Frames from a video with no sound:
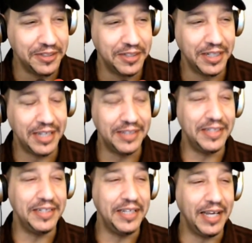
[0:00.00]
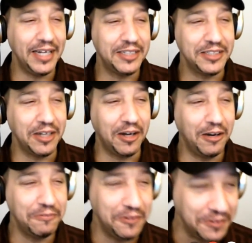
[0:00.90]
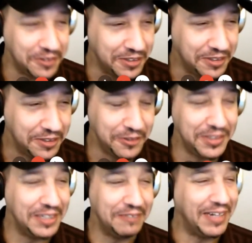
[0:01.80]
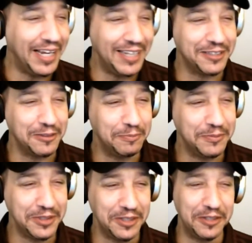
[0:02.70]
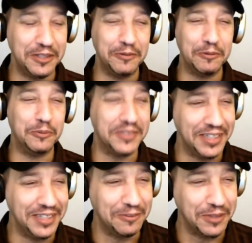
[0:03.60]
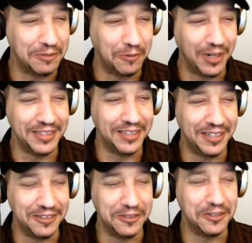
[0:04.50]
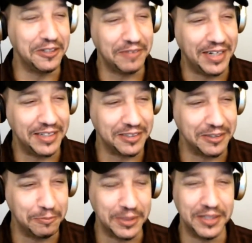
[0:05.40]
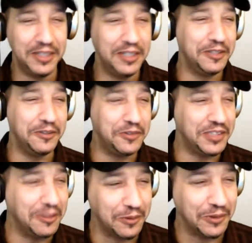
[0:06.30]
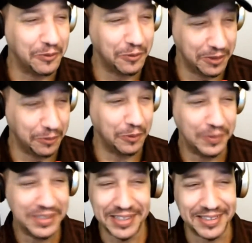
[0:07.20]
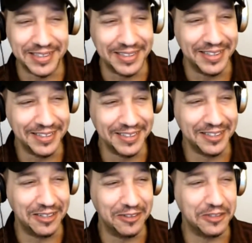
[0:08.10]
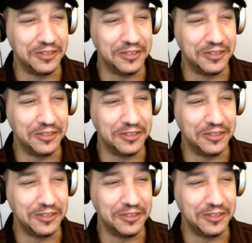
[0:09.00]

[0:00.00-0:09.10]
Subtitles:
And then he actually offered. You didn't even ask him. You were presented with him right there. You could have asked him, but you were resisting it. Because you